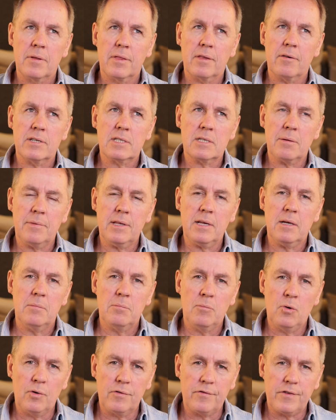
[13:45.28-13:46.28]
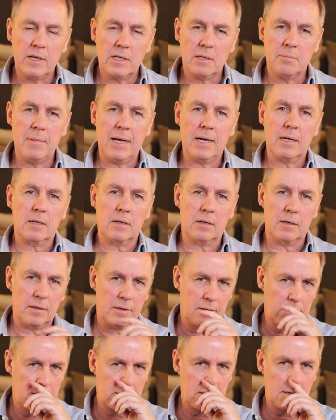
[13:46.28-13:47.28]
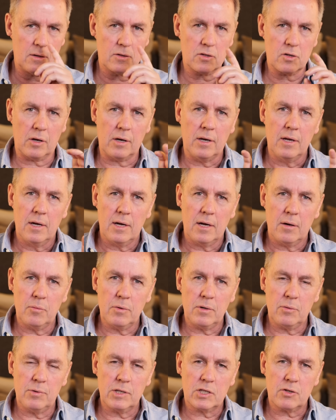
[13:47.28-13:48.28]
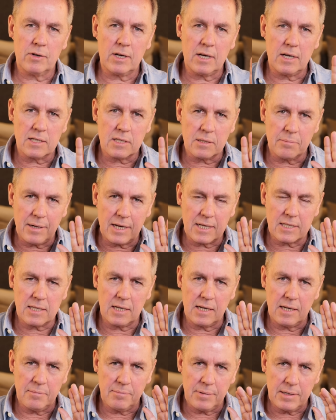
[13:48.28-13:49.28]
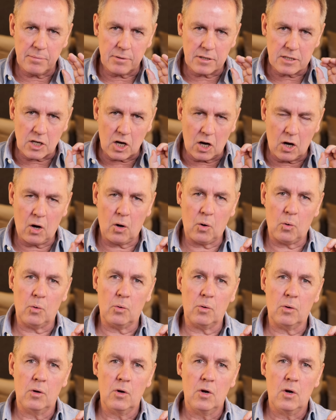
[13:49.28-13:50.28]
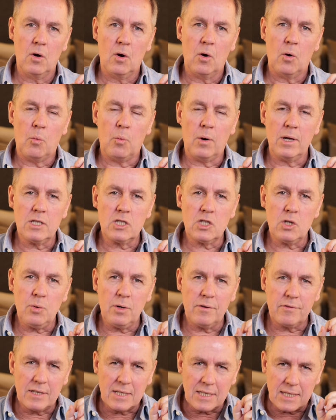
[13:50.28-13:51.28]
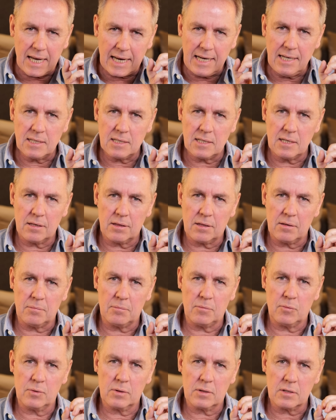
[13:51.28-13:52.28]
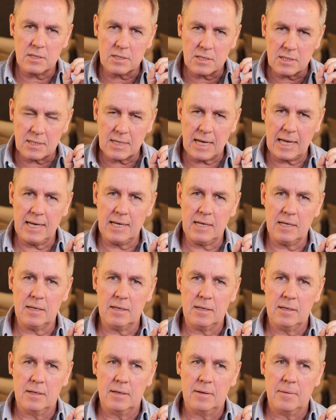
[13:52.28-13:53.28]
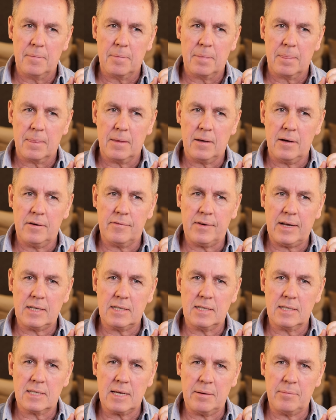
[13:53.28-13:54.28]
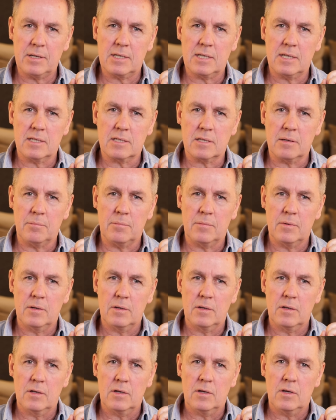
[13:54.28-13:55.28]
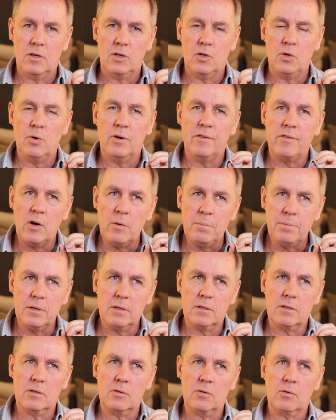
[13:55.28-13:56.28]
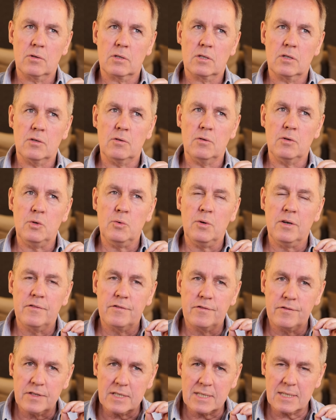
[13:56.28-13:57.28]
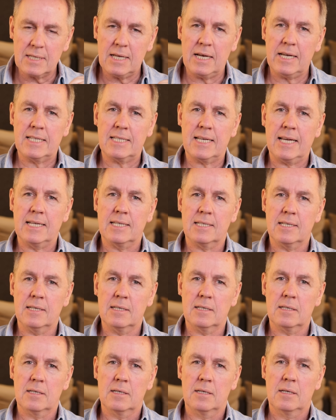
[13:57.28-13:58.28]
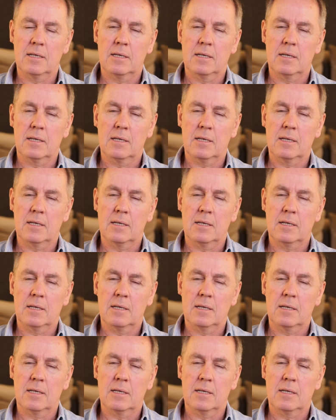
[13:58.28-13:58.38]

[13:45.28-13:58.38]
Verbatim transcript: But there is something more fundamental that goes on, which regards the Palestinian people as a whole. Once you have tainted them with the stain of anti Semitism, you have opened the door to, you have facilitated